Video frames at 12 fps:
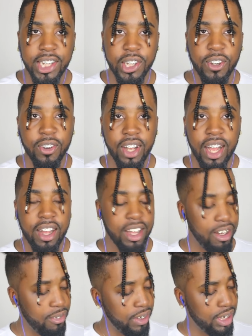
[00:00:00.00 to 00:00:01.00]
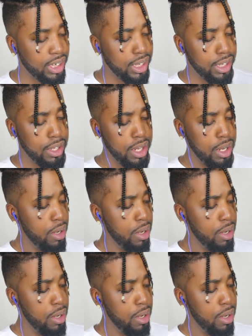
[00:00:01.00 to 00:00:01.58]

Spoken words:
sold out eventually.